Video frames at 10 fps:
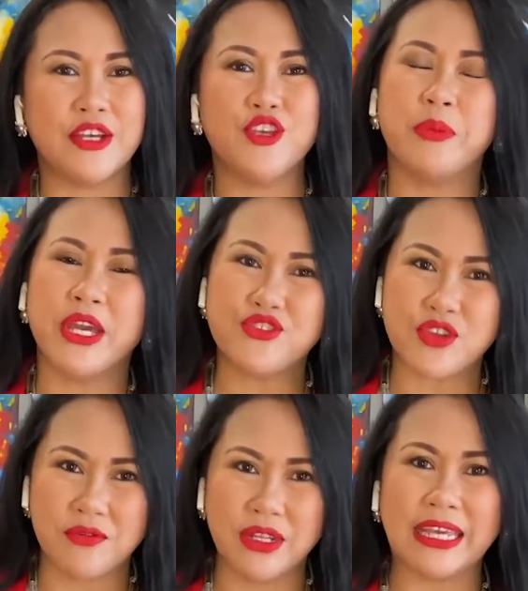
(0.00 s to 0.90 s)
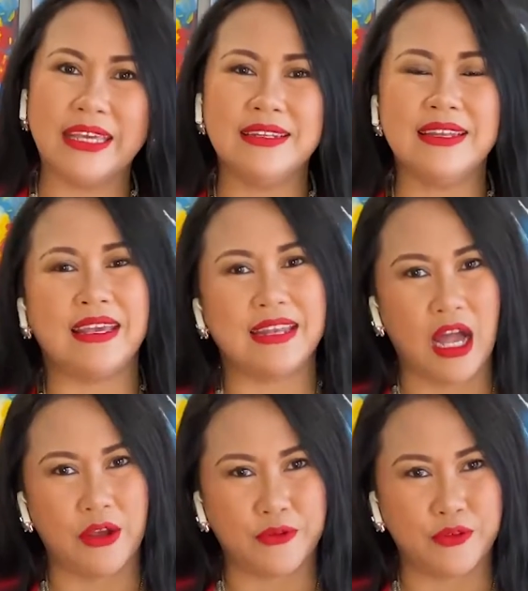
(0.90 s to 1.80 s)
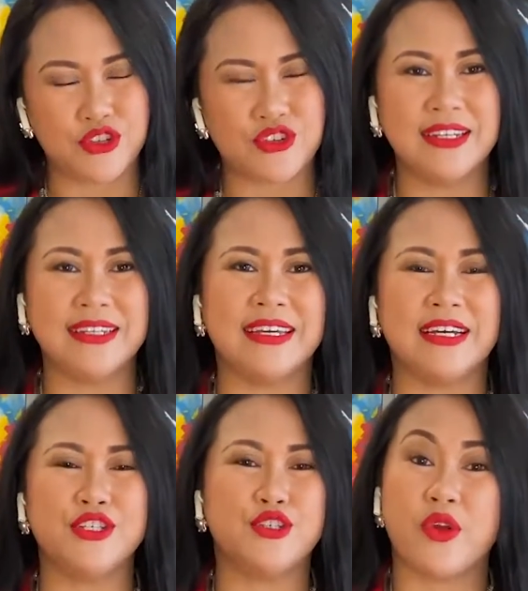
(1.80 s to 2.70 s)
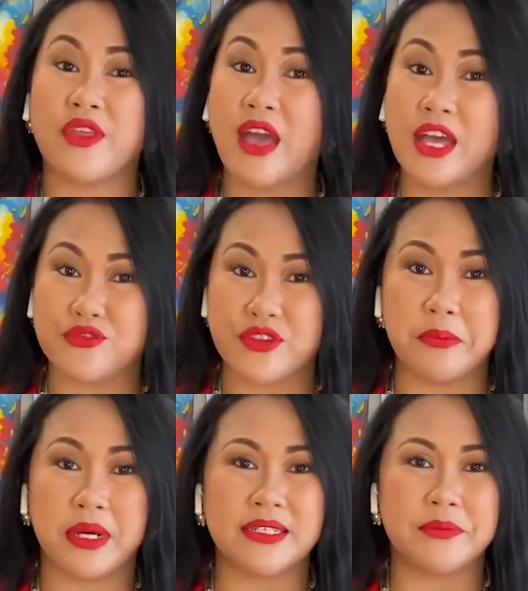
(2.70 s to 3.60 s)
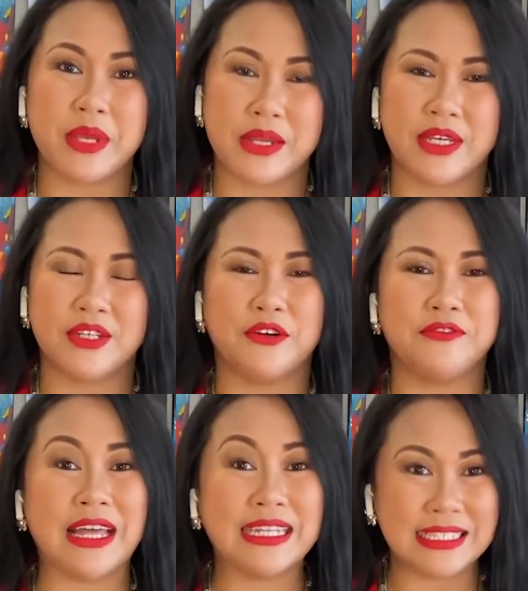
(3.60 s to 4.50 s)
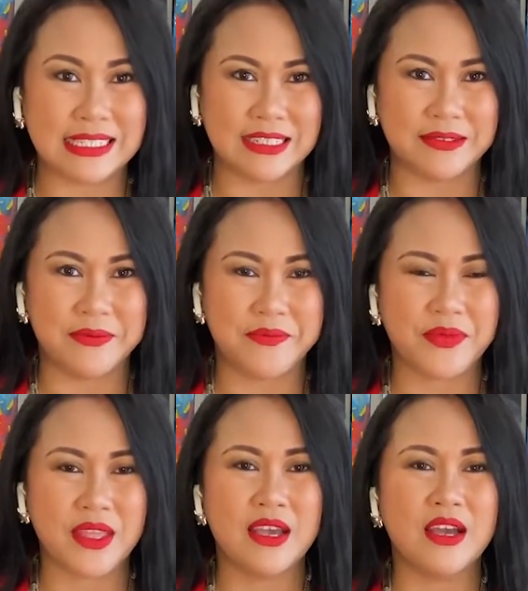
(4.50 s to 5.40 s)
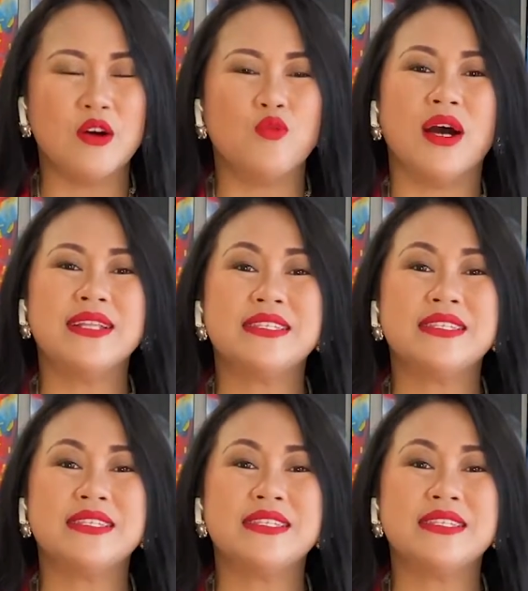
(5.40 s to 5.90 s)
You may travel in and out of Australia during that 3-month period of validity. Once